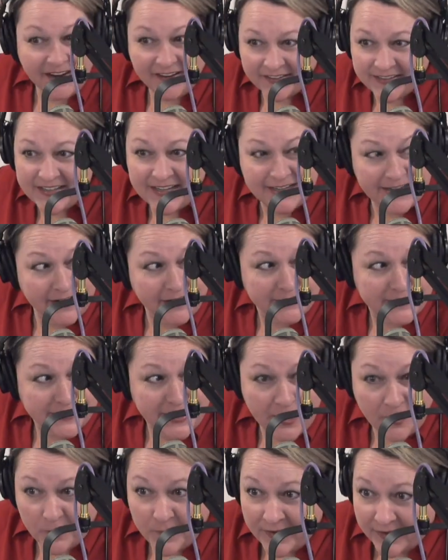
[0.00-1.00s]
because he does
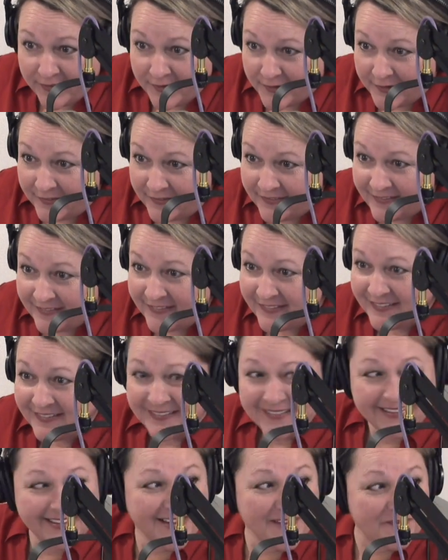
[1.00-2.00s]
scare me a little. Yeah. Oh
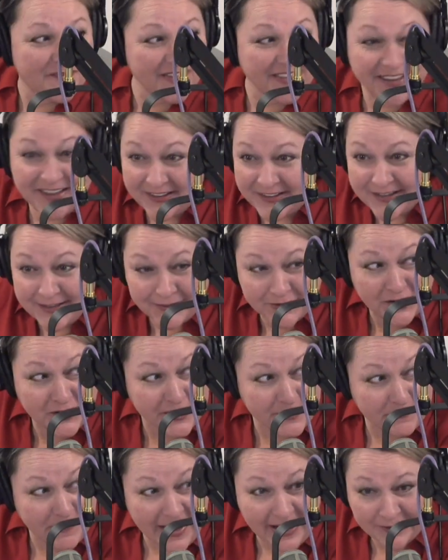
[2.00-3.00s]
yeah. this could
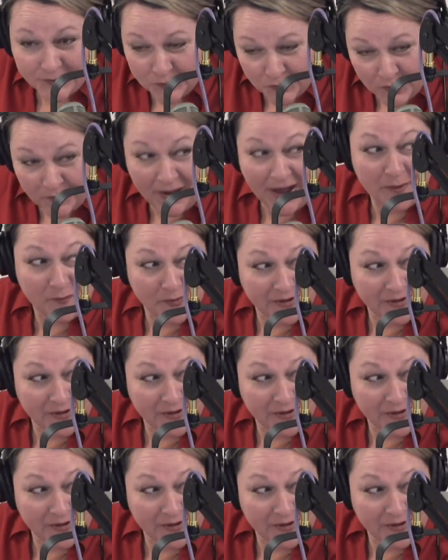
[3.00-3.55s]
get back to him. I would.